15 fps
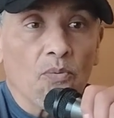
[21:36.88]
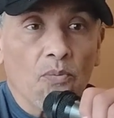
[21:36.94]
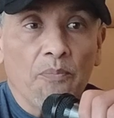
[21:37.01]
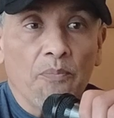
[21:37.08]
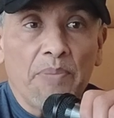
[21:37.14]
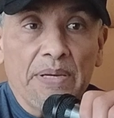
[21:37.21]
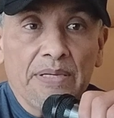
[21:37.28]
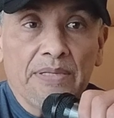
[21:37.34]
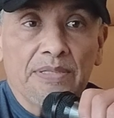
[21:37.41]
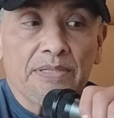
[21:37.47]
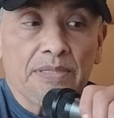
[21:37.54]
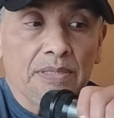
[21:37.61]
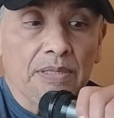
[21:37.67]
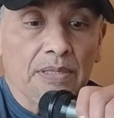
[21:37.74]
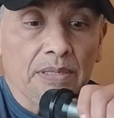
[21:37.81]
being
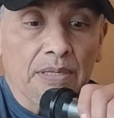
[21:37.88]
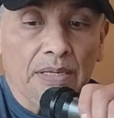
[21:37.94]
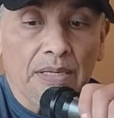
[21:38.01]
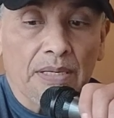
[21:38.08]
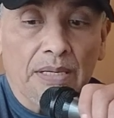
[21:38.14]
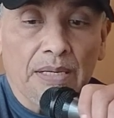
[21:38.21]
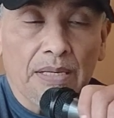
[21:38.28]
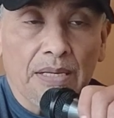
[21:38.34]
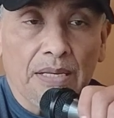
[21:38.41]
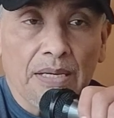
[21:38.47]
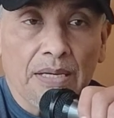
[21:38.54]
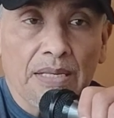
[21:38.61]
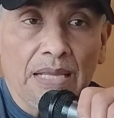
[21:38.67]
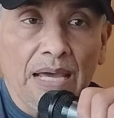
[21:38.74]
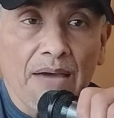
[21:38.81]
stuck
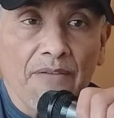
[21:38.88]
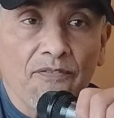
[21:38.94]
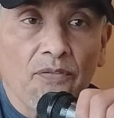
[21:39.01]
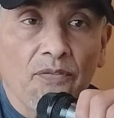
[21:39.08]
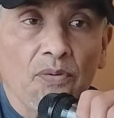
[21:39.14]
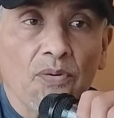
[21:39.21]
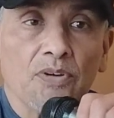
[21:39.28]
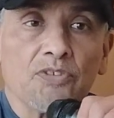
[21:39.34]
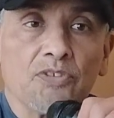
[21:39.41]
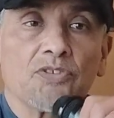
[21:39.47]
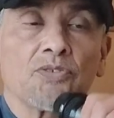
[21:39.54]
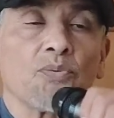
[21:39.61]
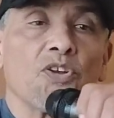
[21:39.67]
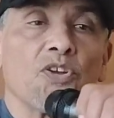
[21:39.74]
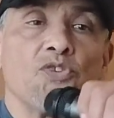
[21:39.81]
in that forest
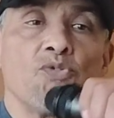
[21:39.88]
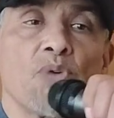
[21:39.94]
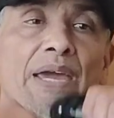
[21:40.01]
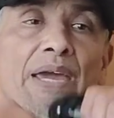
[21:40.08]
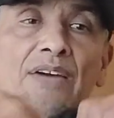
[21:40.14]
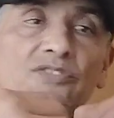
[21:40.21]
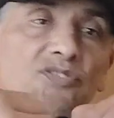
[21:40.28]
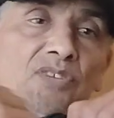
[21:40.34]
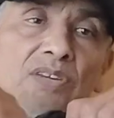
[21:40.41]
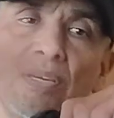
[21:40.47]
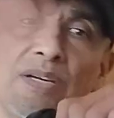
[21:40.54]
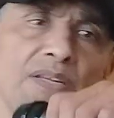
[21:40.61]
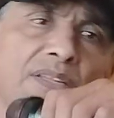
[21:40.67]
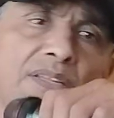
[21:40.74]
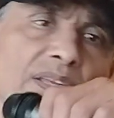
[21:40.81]
where you can't see
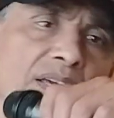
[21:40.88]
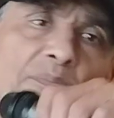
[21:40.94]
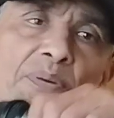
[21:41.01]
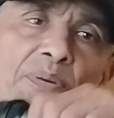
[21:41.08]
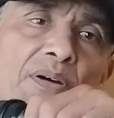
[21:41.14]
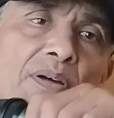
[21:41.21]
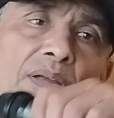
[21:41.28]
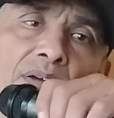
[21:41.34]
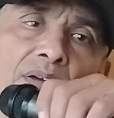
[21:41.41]
anything but